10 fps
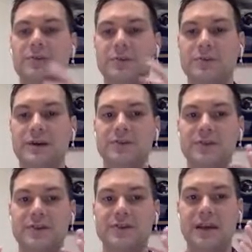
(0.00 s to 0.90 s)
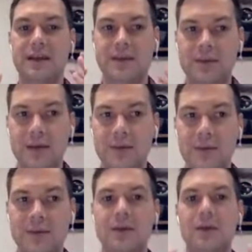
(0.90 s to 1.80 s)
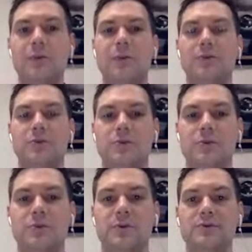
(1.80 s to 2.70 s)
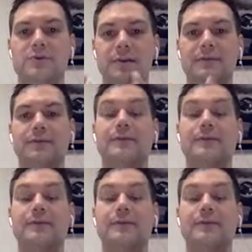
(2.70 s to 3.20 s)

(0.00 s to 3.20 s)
So it's not just a dummy multiple choice question.